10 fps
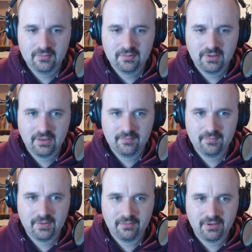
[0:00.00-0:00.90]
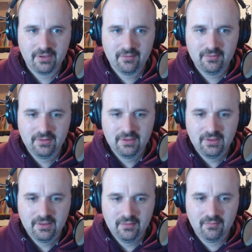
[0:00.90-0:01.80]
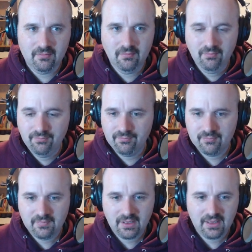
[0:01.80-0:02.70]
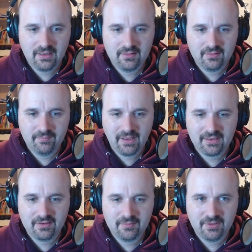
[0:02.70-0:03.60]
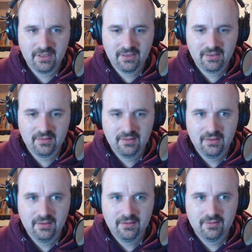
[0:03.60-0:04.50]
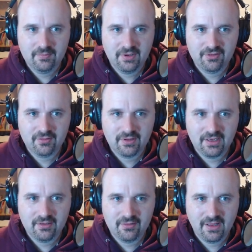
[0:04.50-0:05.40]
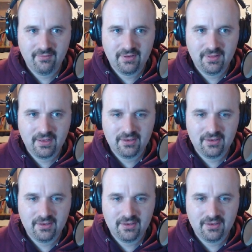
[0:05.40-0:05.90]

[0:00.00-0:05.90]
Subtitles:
Yep, there we go. And back to the beginning to make sure that I don't have anything I